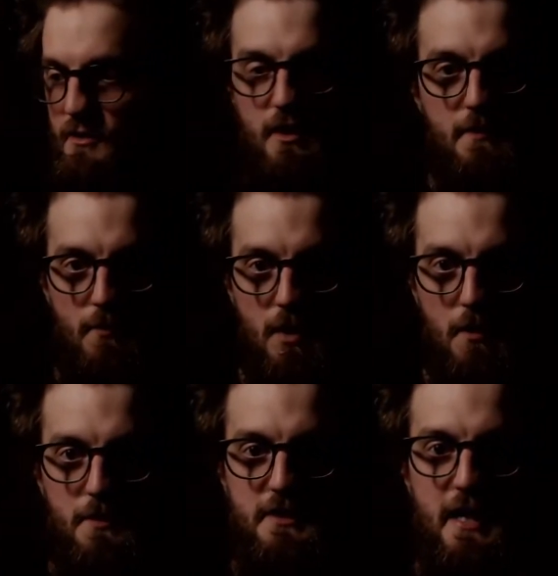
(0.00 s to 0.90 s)

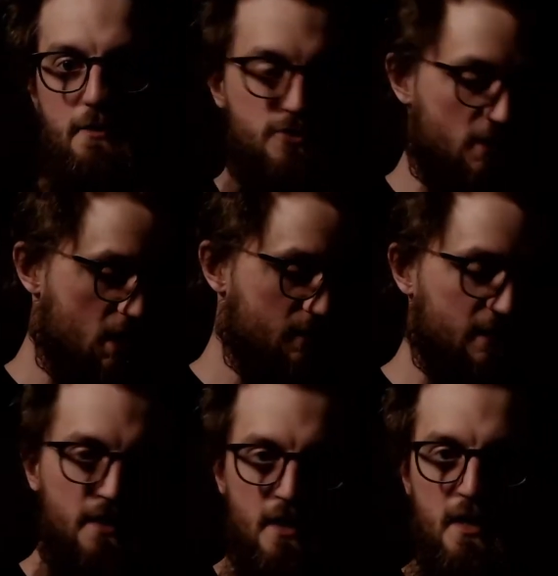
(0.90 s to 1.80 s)
on my downtime
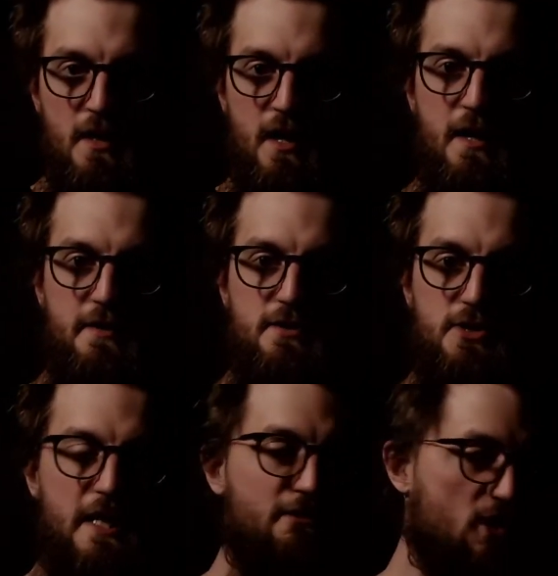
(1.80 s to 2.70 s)
and
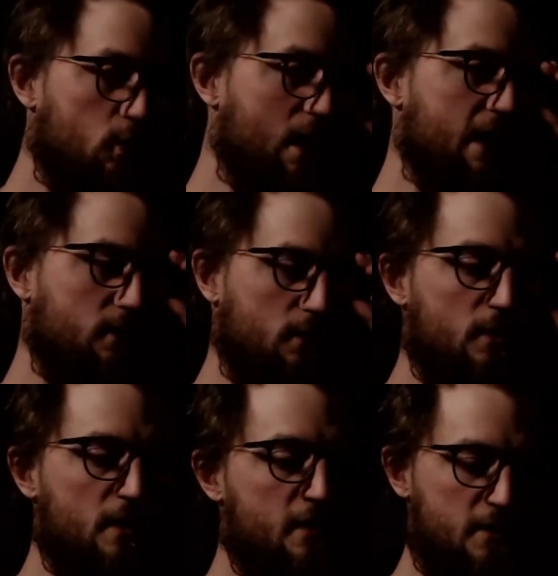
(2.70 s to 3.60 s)
tinker away. Or,
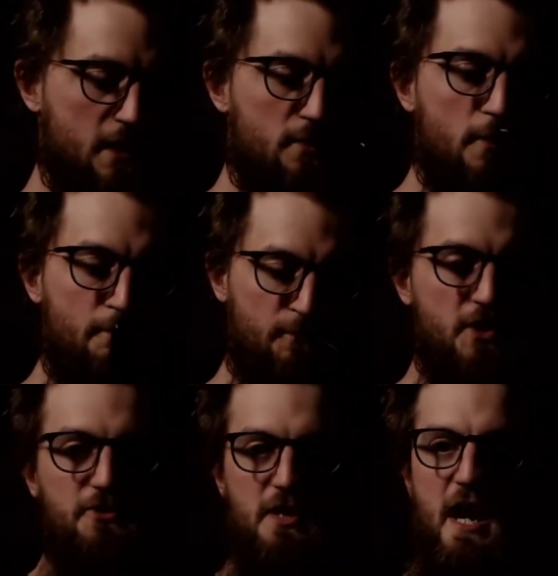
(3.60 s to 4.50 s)
you know,
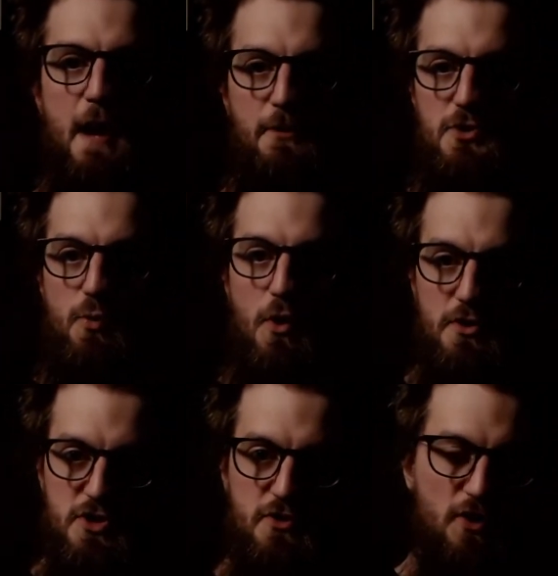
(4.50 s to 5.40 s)
something happens
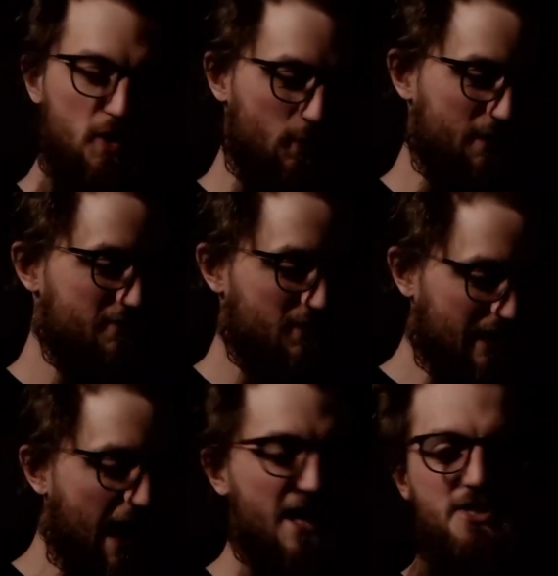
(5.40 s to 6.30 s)
whilst you've got it with you. And you're
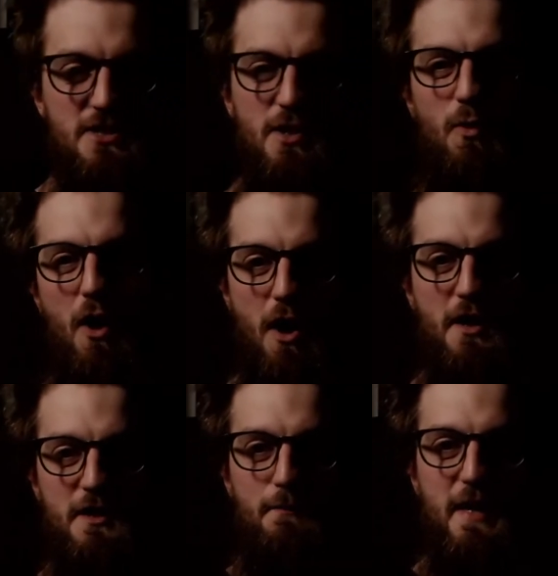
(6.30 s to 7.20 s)
like, actually, you know what? I
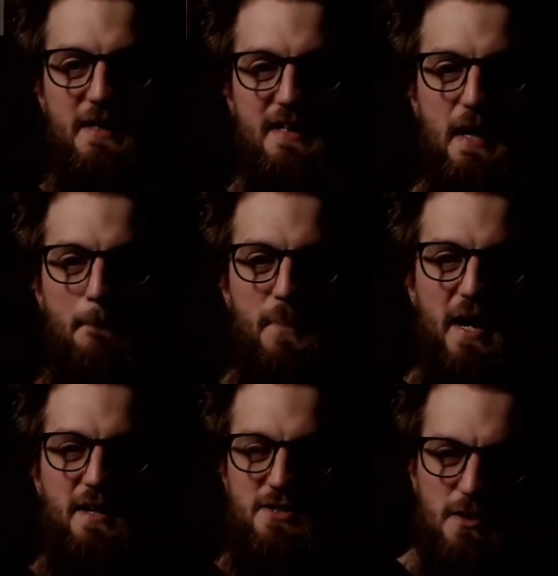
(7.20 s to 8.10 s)
can make that
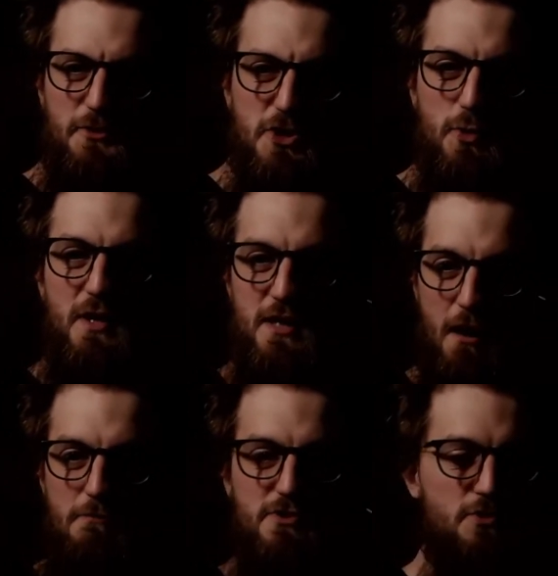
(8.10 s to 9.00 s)
better. Something to
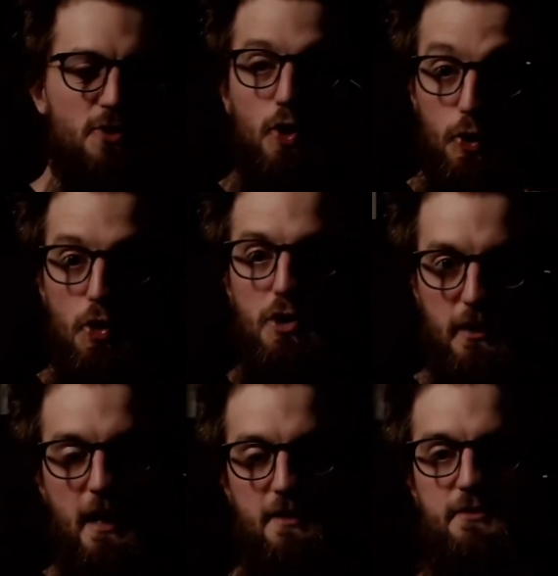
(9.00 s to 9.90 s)
encourage you to look
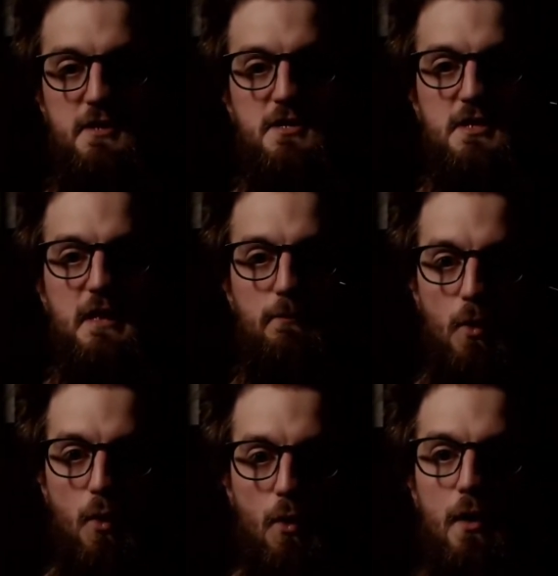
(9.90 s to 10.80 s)
at this thing
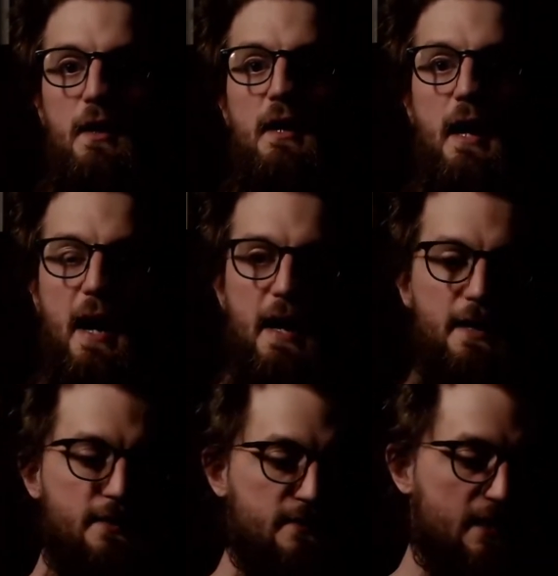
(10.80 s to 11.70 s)
more
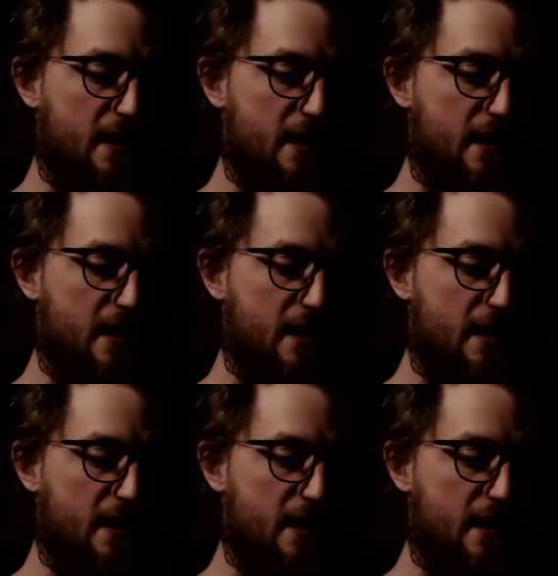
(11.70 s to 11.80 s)
and